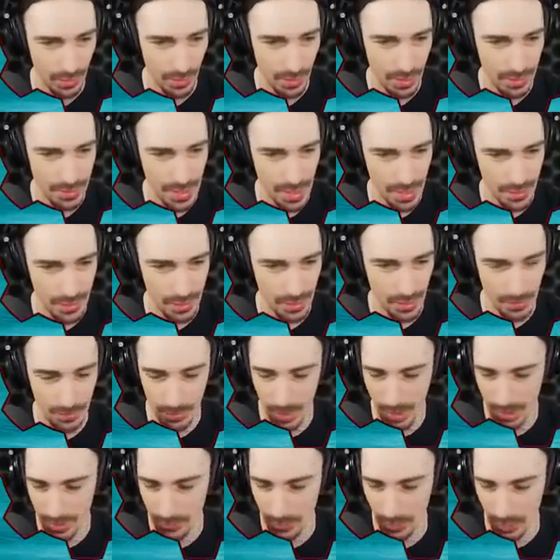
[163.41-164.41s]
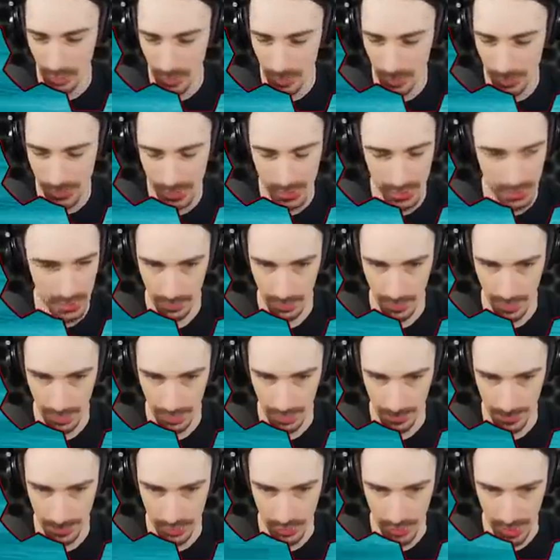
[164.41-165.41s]
Attaching them by ropes? All right,
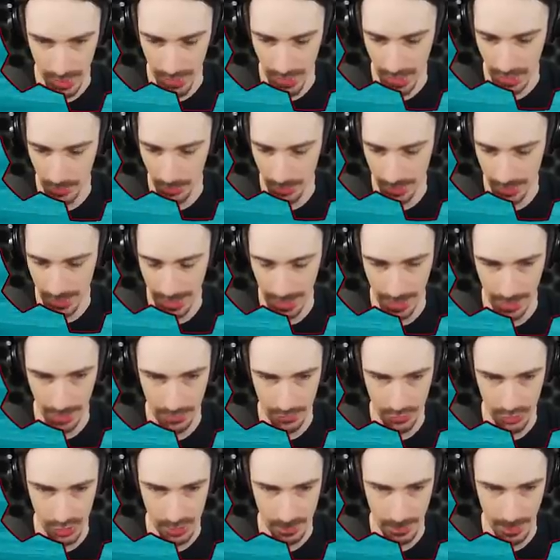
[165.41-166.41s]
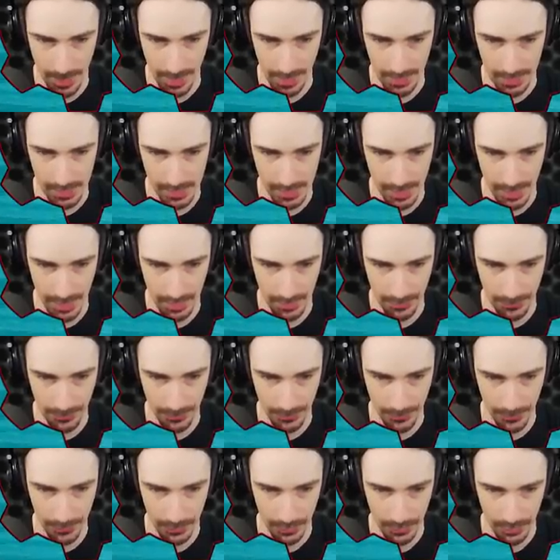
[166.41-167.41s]
let me try that one again, just by itself.
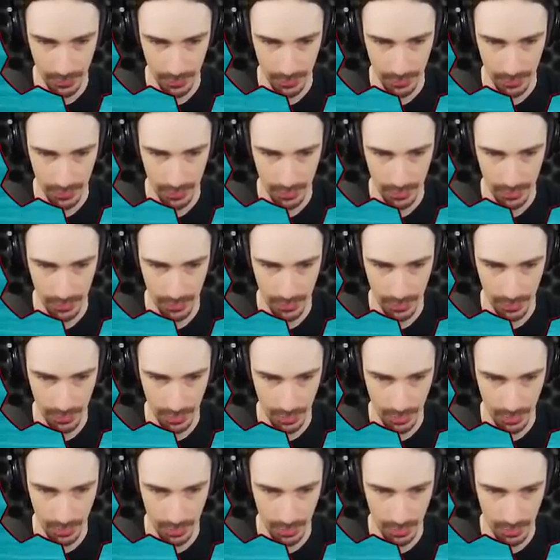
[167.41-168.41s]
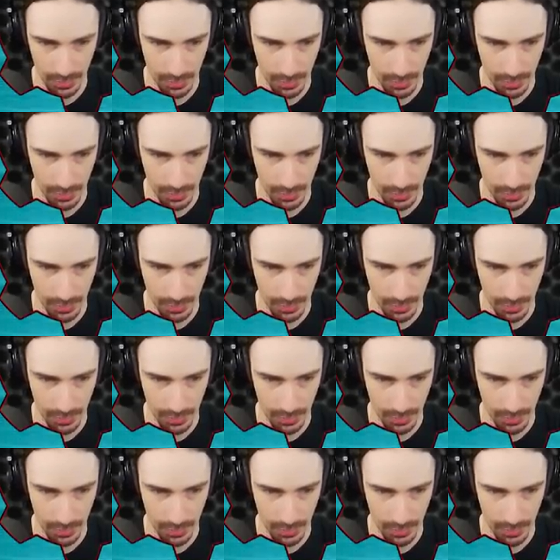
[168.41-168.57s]
All right.